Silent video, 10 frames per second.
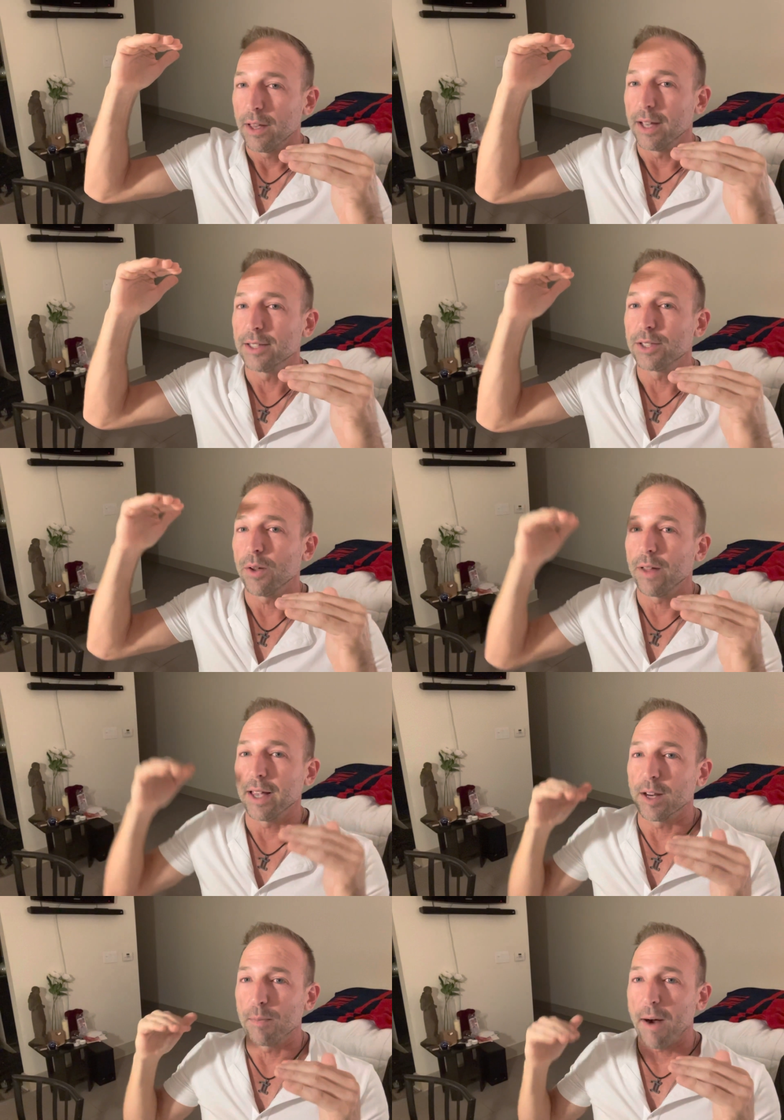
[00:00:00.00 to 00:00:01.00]
And so
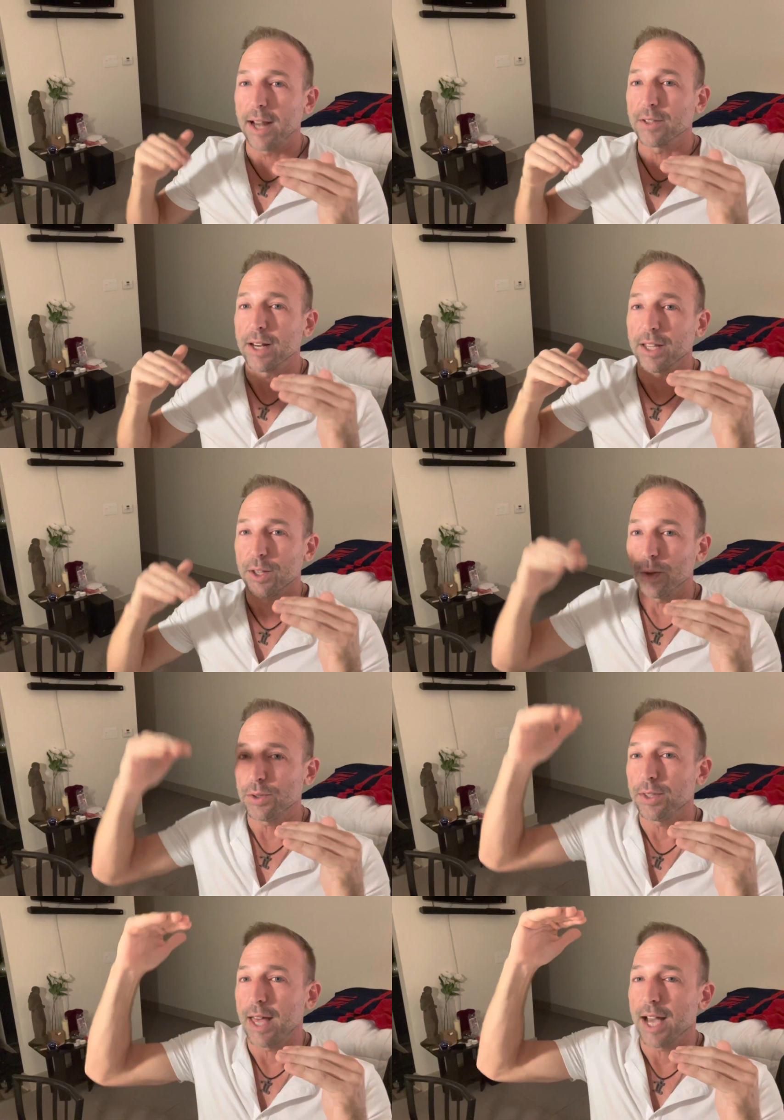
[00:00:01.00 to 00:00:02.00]
like your body's going to get
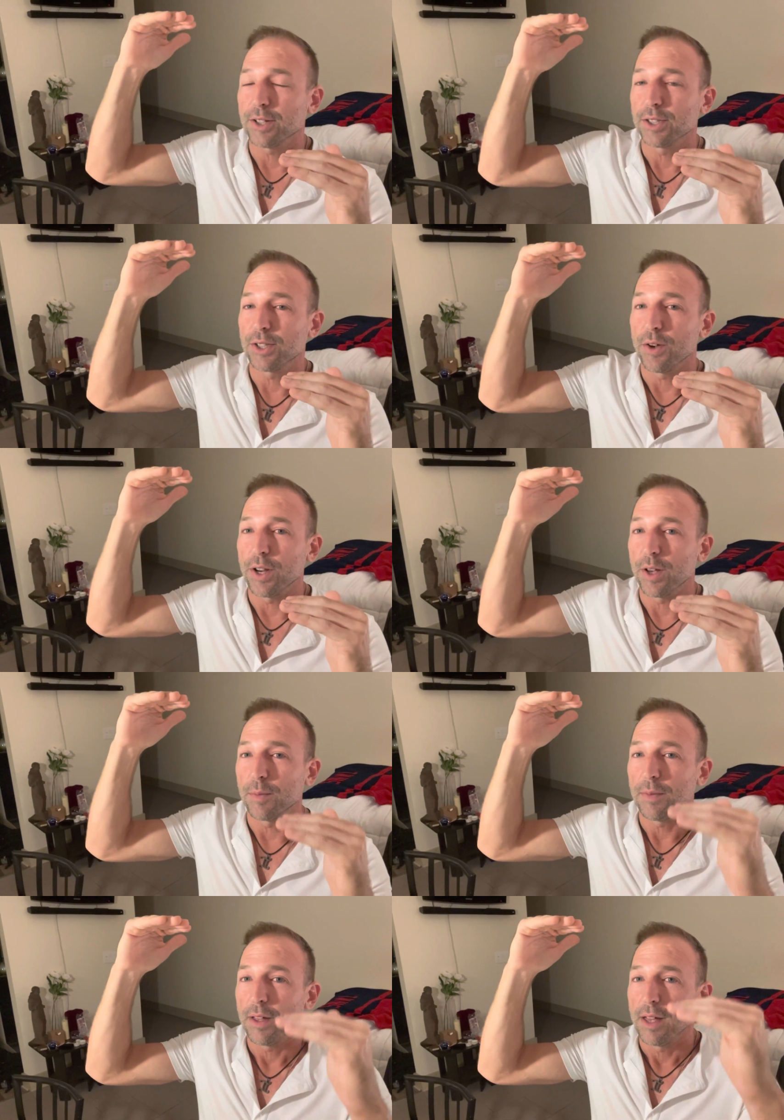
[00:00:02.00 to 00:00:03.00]
used to the extra sodium,